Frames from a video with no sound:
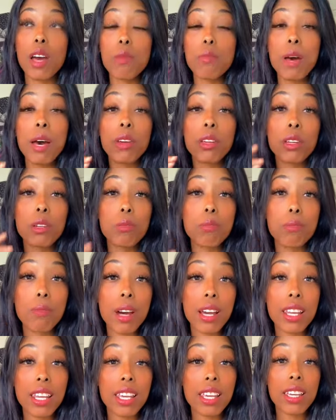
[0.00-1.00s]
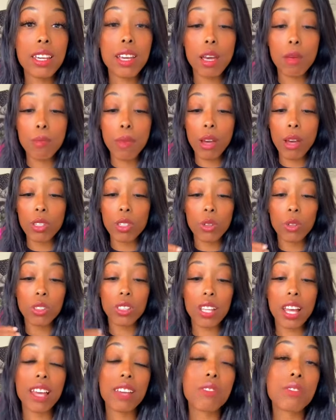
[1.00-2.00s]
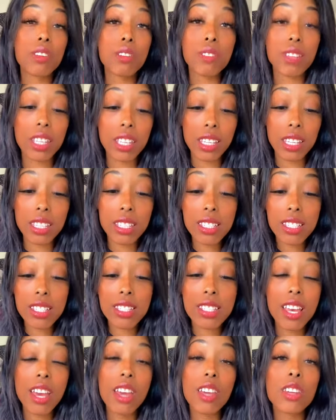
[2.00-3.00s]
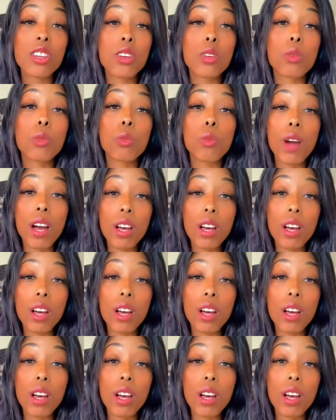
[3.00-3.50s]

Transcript: about your money, about your life of ease, your